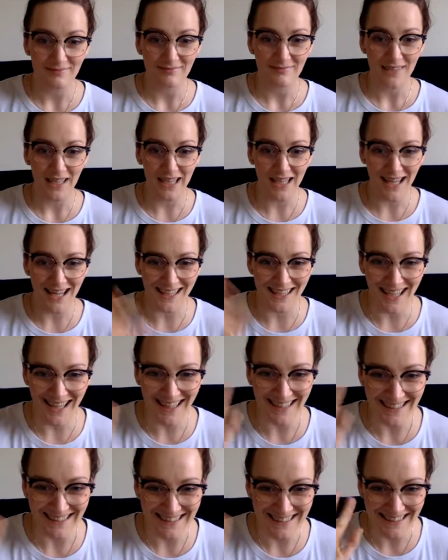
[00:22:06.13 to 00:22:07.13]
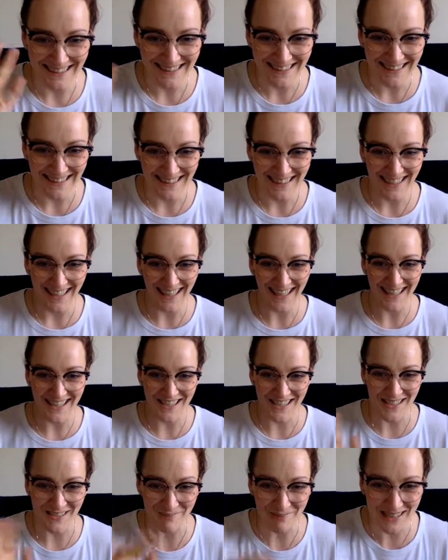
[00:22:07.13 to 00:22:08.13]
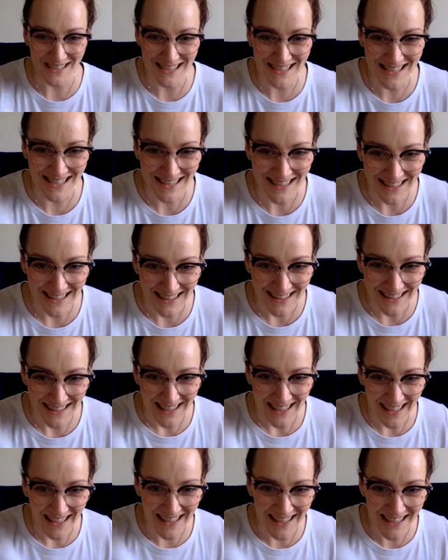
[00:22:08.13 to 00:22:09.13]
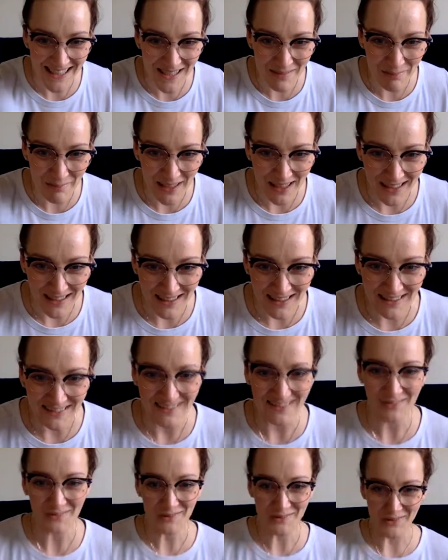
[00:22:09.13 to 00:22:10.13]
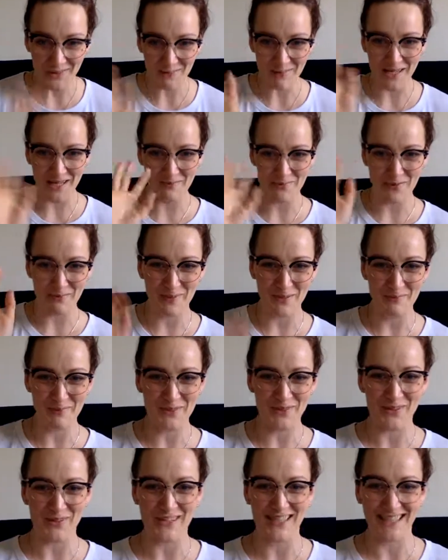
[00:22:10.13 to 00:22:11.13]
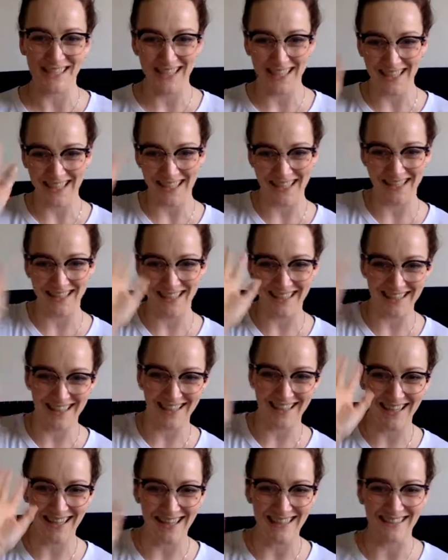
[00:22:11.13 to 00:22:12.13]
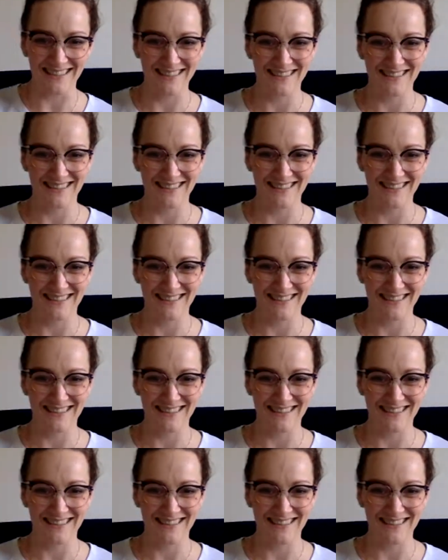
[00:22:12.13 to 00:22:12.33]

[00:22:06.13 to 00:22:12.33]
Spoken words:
Hey, Anna. Hi, Jaspers. Hey, Isabel. Oh, so many more people joined. Hi.